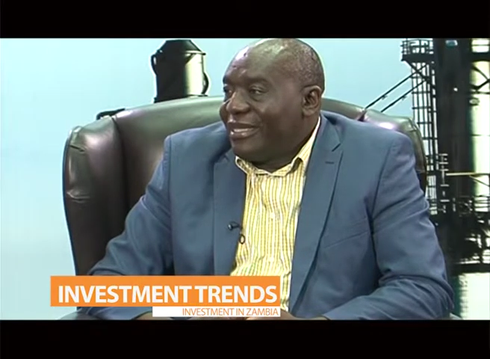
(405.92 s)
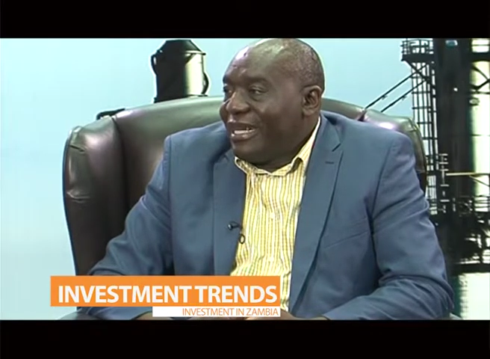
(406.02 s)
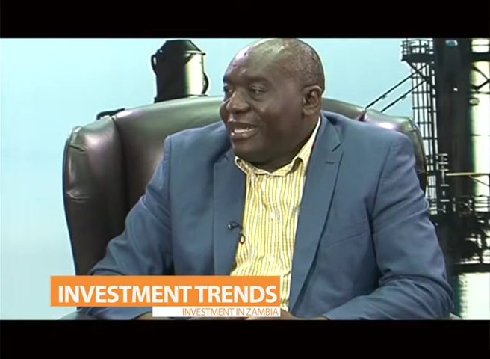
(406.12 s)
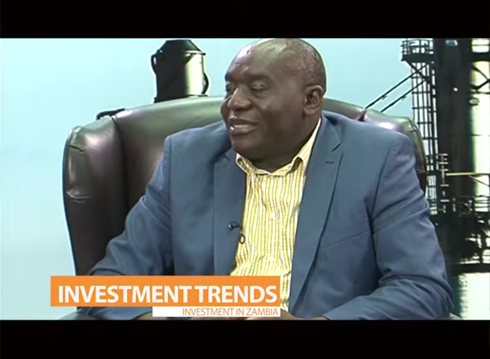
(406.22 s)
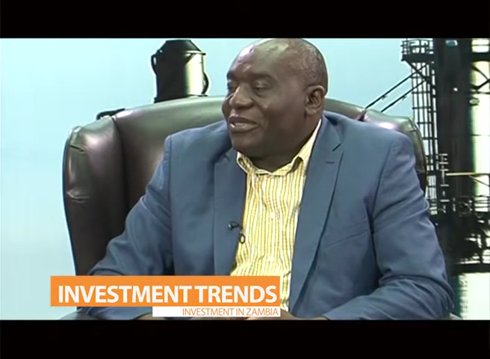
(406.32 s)

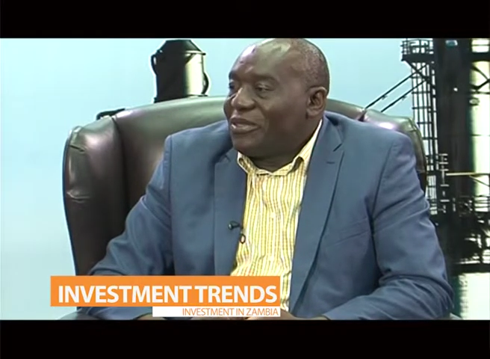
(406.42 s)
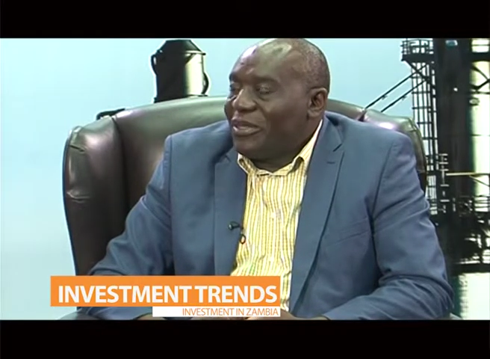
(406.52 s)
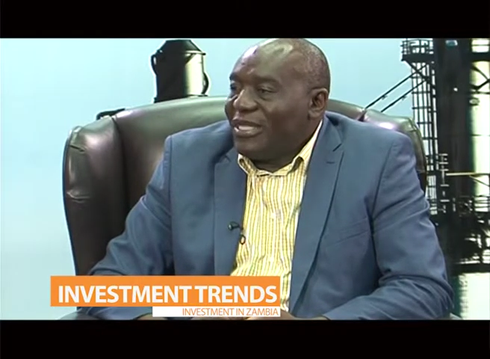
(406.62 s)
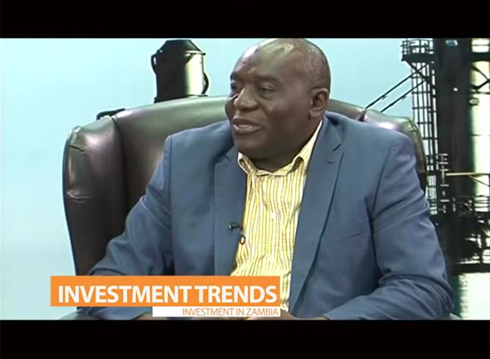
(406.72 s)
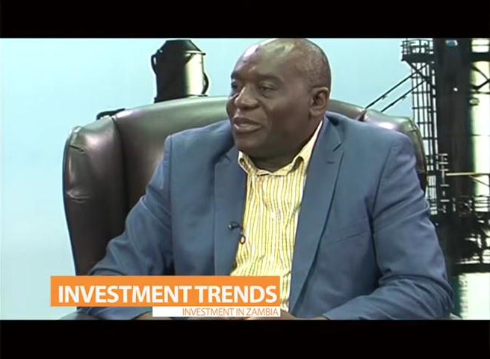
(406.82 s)
and
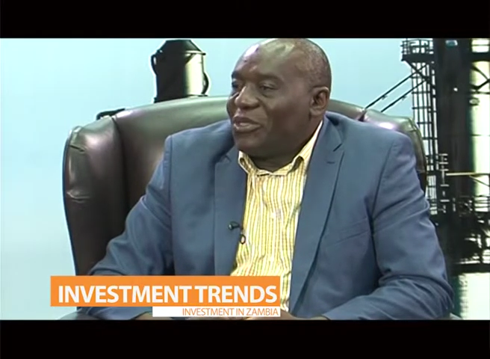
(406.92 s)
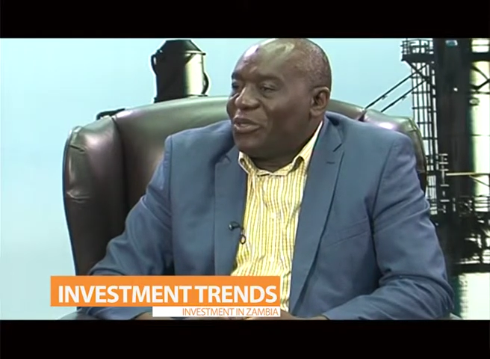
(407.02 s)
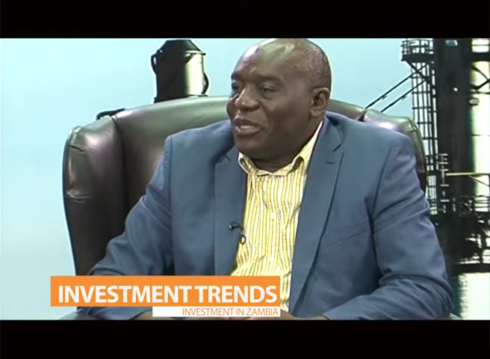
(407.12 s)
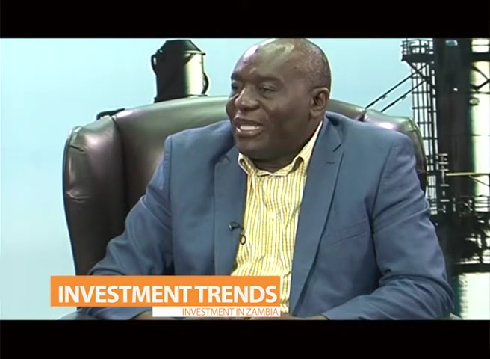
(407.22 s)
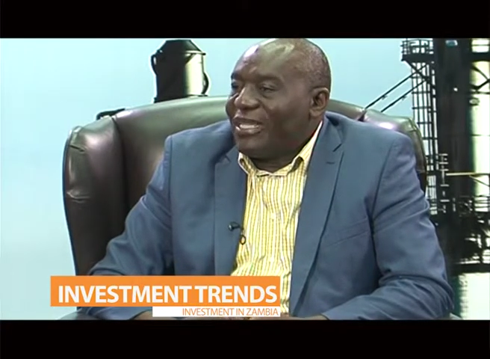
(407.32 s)
try to
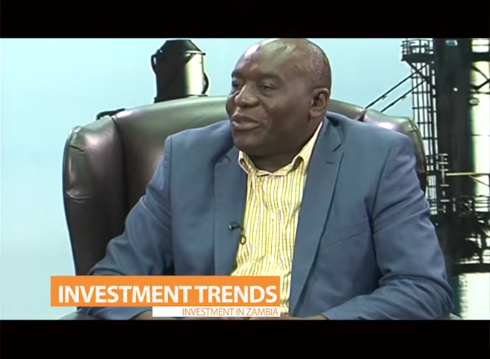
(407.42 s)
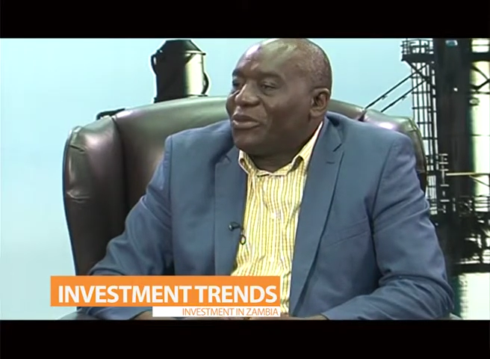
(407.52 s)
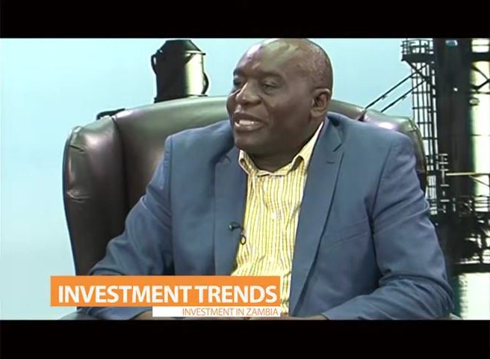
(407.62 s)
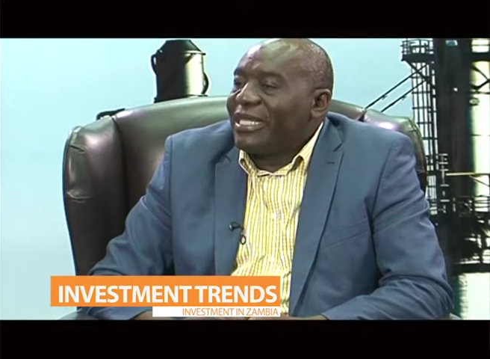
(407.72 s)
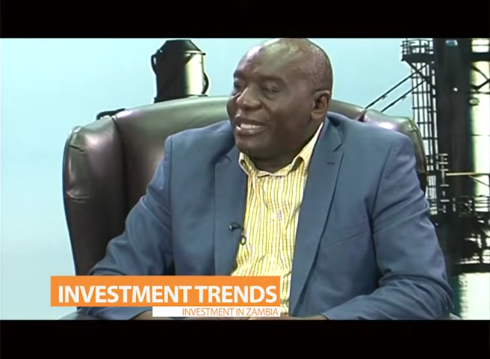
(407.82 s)
ensure that
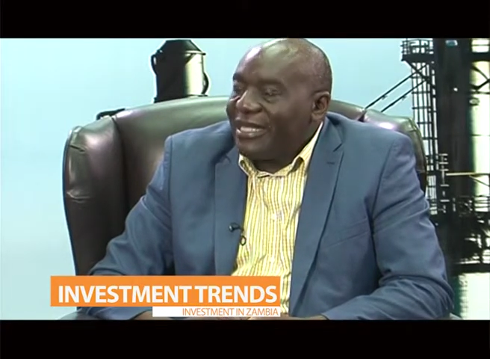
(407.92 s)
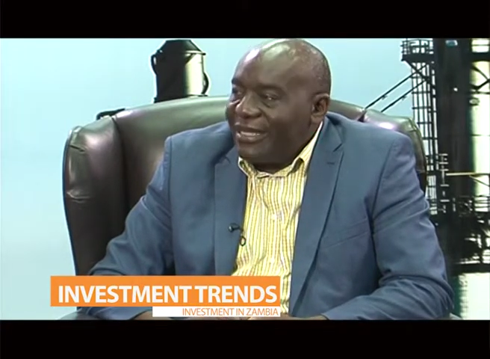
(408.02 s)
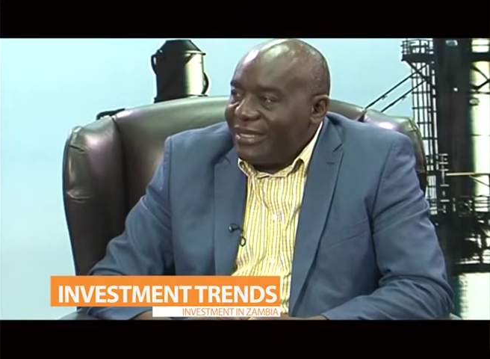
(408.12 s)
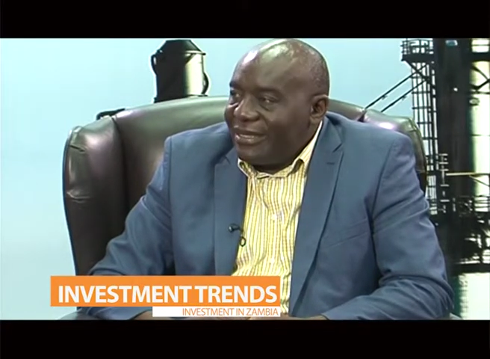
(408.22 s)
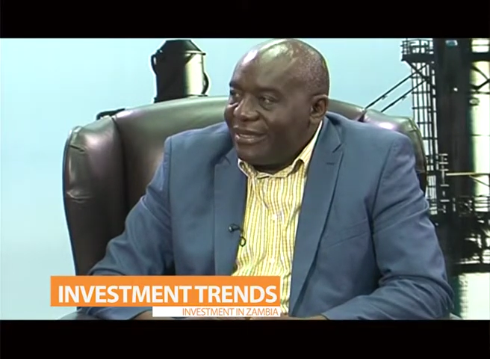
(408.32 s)
we
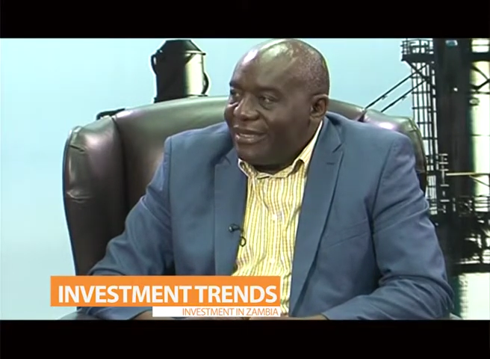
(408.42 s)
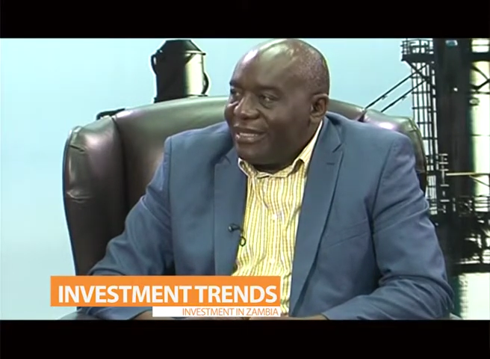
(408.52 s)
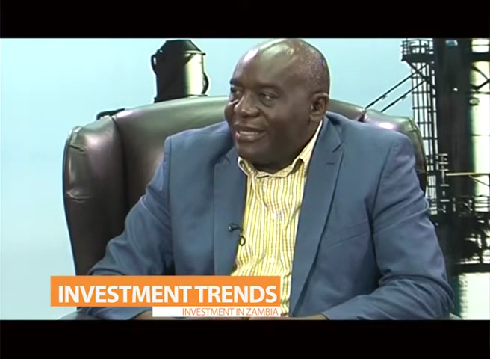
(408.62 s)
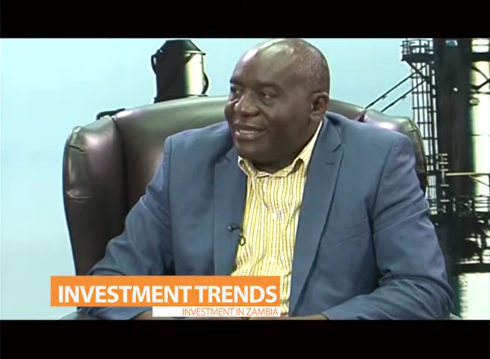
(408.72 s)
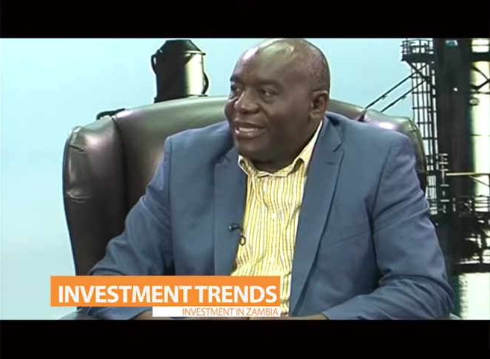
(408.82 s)
create
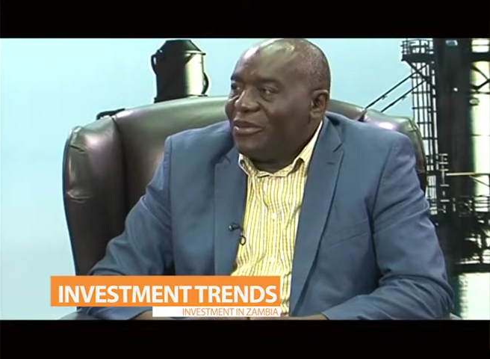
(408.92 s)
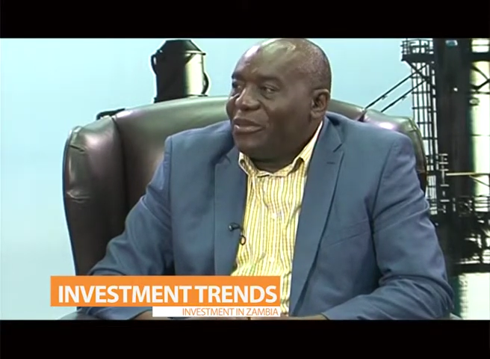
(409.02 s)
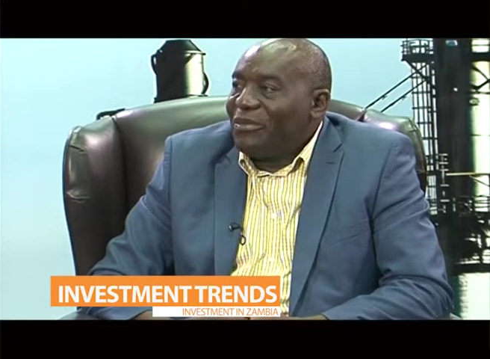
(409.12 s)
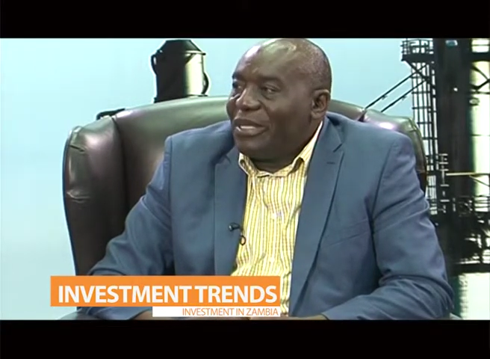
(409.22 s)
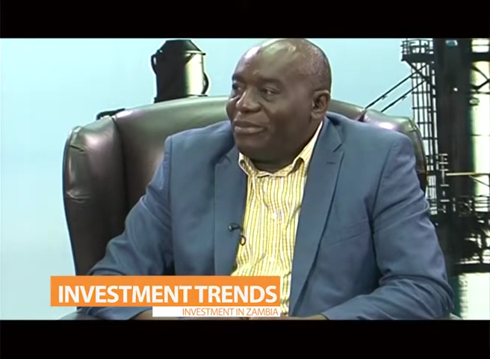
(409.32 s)
skilled
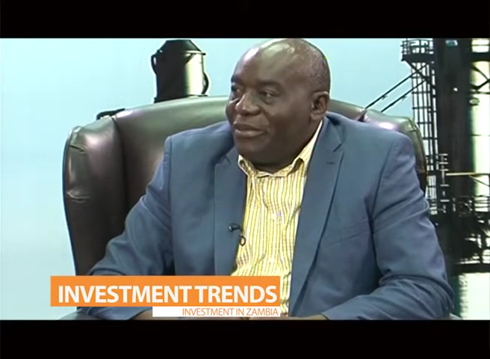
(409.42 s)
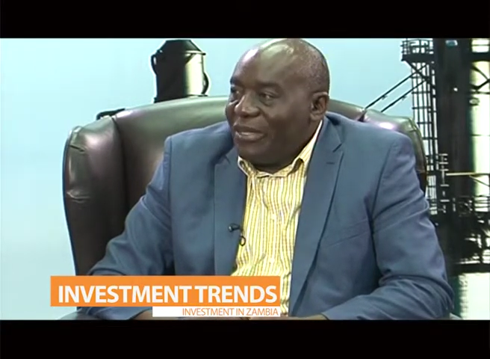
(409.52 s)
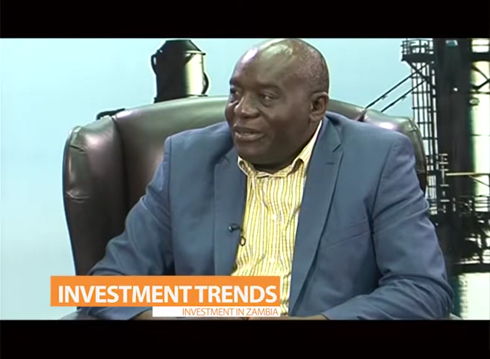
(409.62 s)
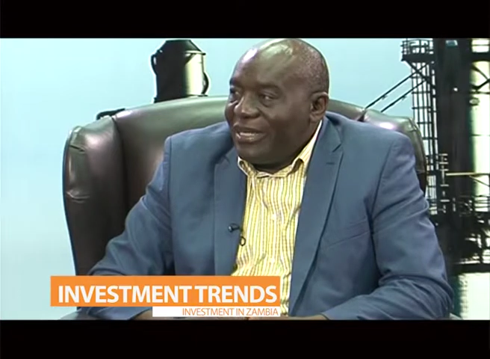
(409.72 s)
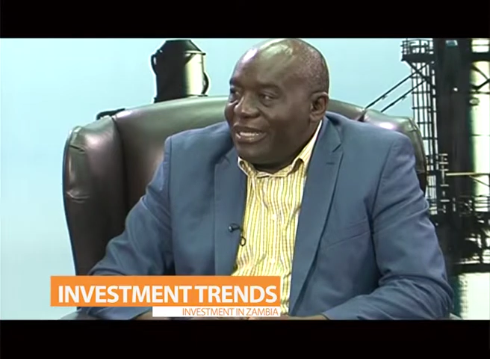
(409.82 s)

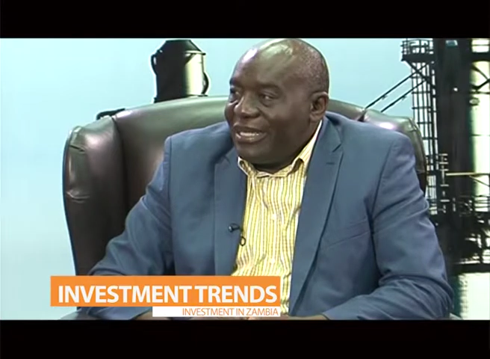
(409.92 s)
manpower